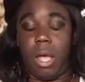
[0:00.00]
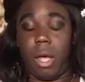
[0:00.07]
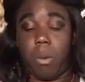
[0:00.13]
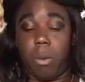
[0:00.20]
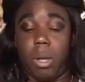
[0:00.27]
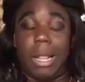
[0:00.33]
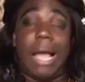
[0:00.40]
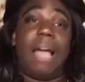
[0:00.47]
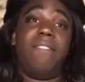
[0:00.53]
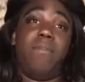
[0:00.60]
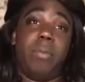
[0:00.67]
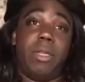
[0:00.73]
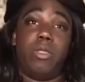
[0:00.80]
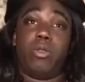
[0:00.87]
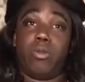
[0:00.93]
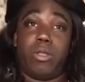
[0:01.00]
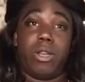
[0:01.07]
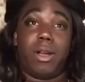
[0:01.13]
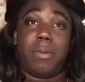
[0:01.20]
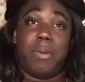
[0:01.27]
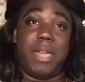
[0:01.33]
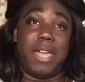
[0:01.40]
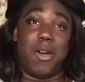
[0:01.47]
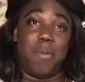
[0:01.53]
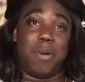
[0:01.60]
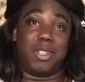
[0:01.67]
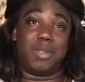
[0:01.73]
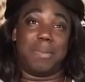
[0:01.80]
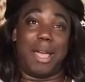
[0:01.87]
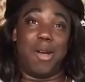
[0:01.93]
Well, I've been through therapy
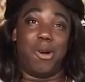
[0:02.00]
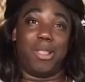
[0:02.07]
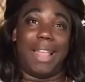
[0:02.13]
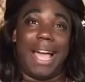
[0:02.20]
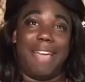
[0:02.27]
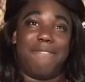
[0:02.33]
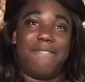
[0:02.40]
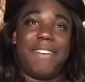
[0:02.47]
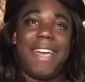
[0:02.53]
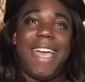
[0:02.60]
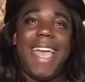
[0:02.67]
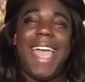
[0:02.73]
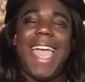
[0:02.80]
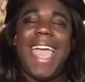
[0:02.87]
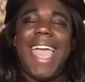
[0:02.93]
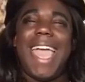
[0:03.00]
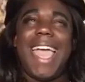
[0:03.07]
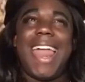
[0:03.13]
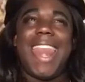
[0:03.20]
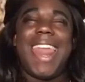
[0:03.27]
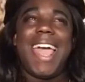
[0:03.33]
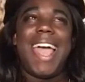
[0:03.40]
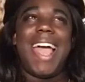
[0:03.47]
almost my whole life, and